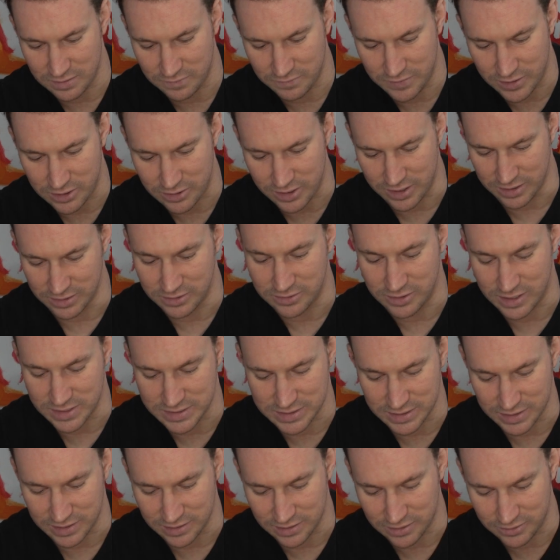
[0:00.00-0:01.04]
Very
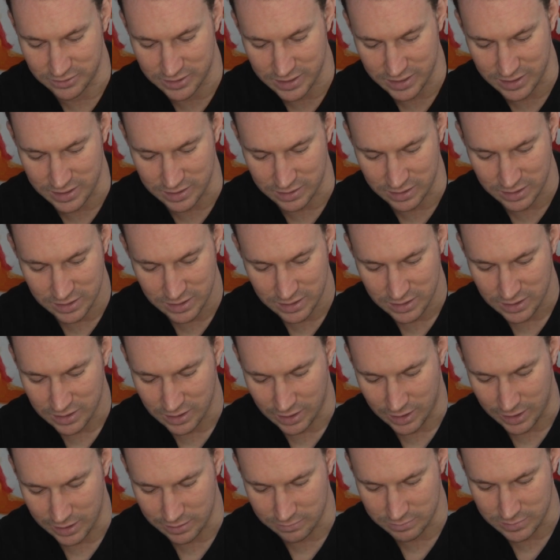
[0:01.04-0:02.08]
interesting. Okay,
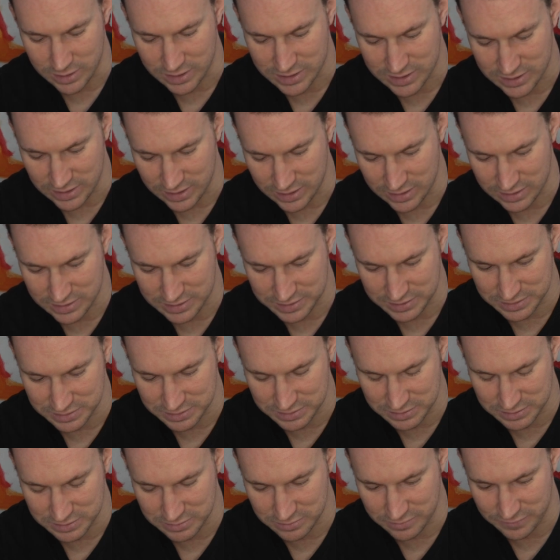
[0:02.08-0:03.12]
I'm excited
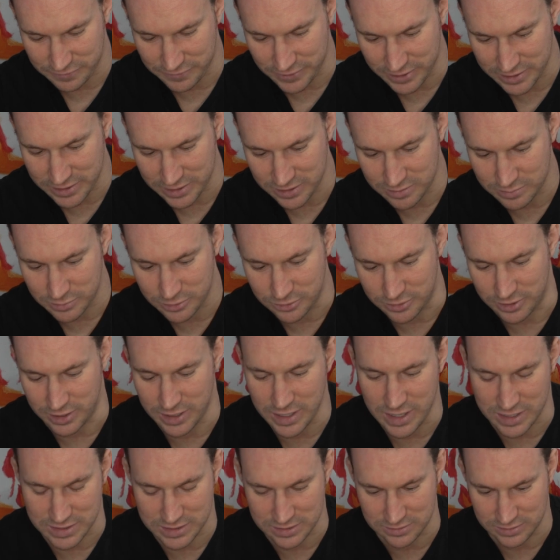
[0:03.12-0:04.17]
to find out more.
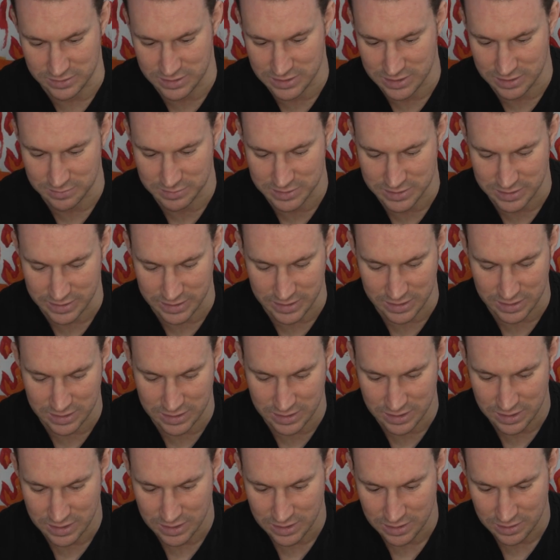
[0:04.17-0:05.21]
Yeah, so it seems
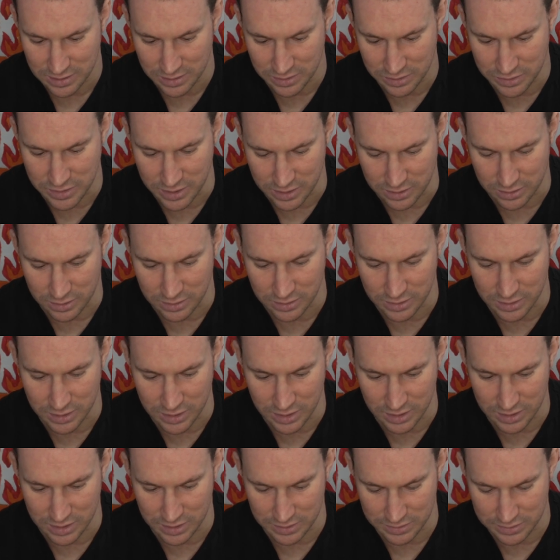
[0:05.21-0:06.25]
like they're
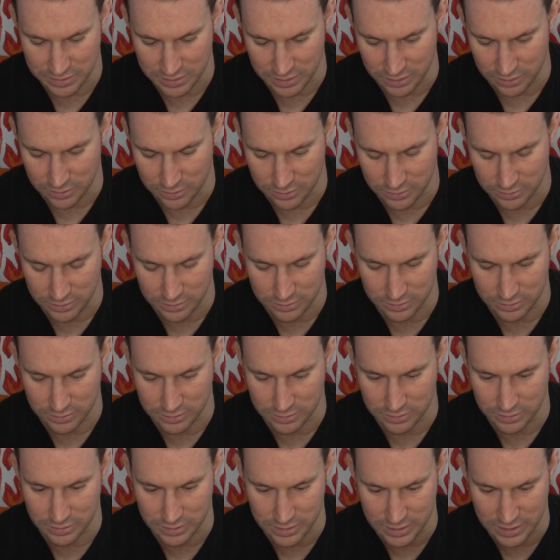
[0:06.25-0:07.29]
the
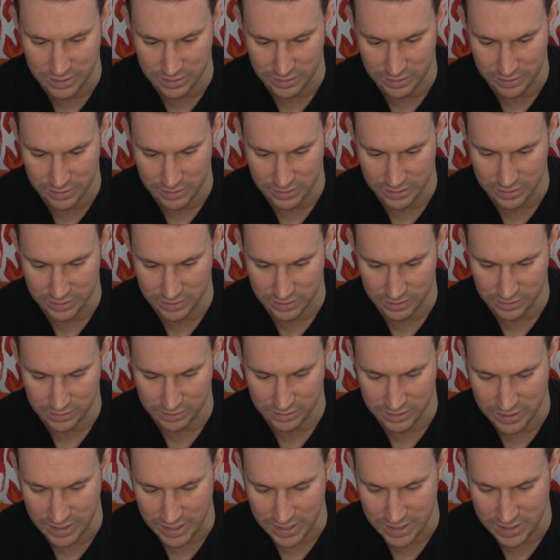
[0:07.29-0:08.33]
whole
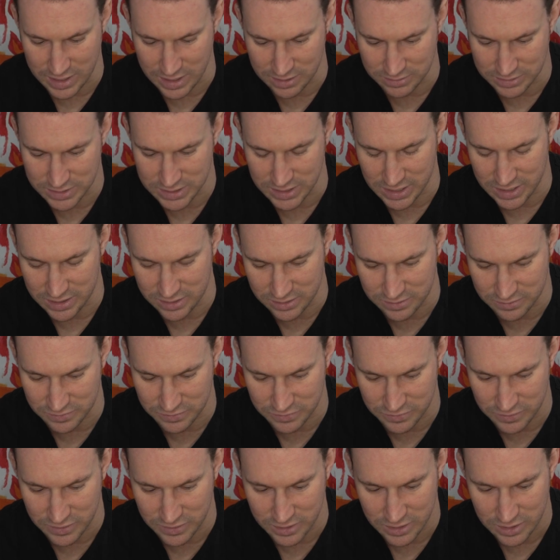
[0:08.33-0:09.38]
gang outside
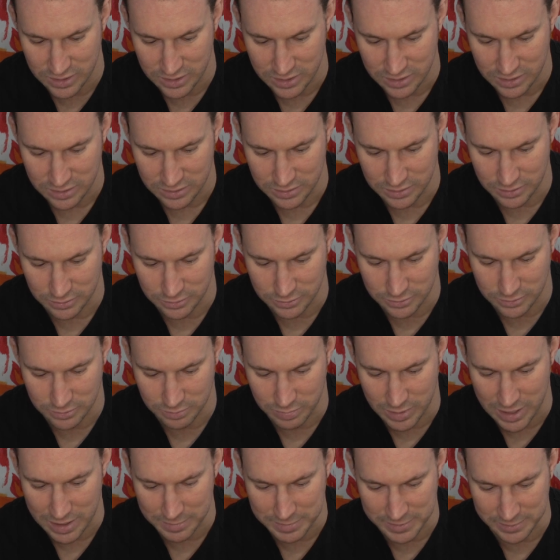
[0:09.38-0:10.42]
of the whole
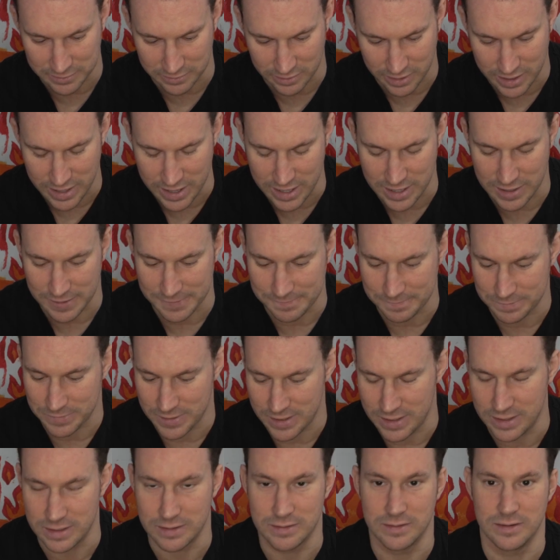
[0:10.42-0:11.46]
popular gang
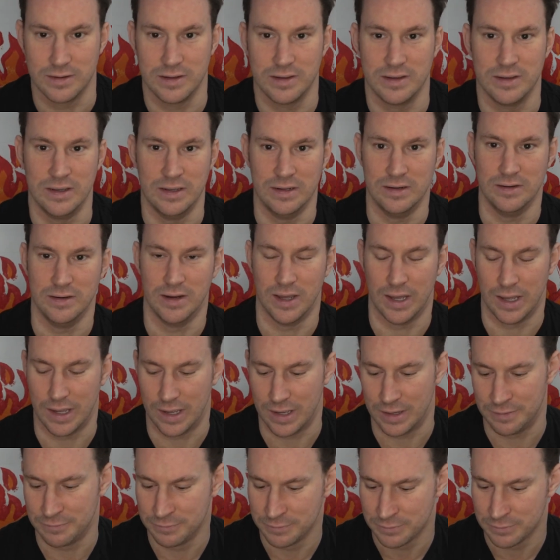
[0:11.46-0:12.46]
in